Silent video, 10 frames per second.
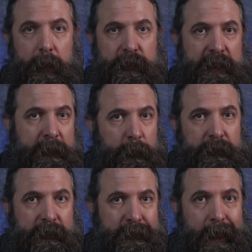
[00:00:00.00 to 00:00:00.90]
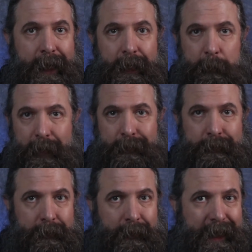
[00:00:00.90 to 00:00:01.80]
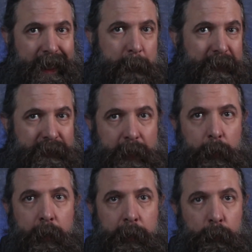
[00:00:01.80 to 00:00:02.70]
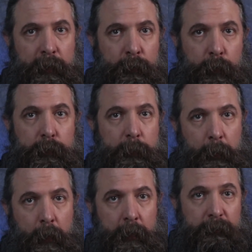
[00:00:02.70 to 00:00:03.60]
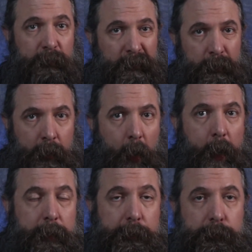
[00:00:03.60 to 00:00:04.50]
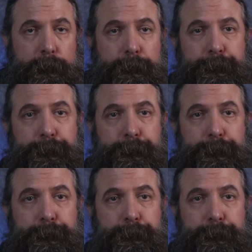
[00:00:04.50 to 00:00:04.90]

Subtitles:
A secret society may send an emissary to recruit the party for their cause.